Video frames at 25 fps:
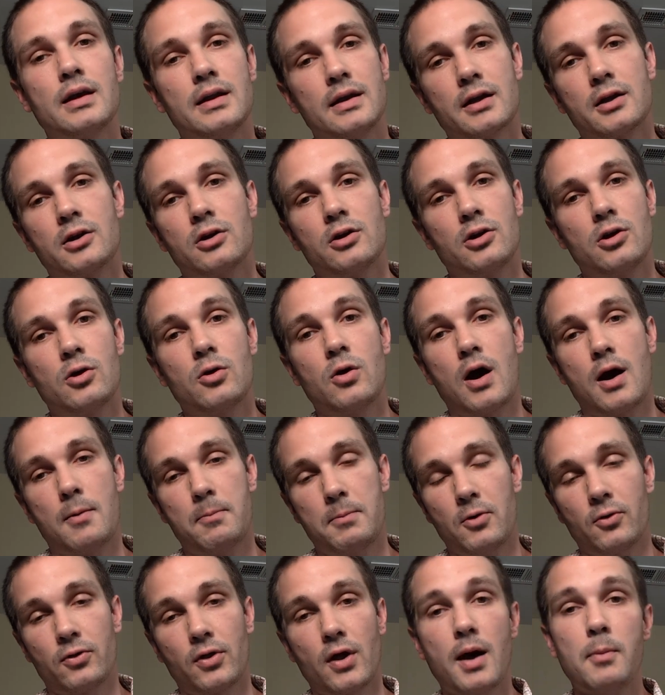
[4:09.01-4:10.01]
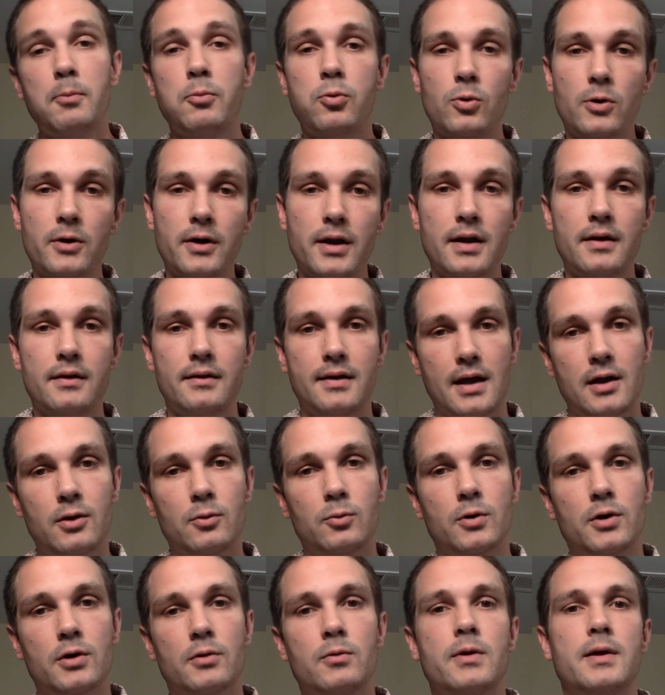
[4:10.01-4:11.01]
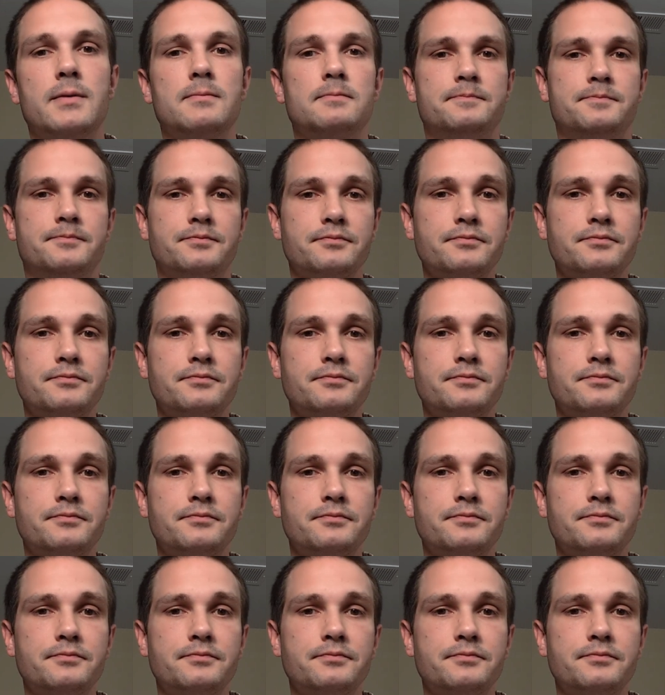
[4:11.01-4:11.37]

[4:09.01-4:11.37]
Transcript: and it can go both upward and downward, right?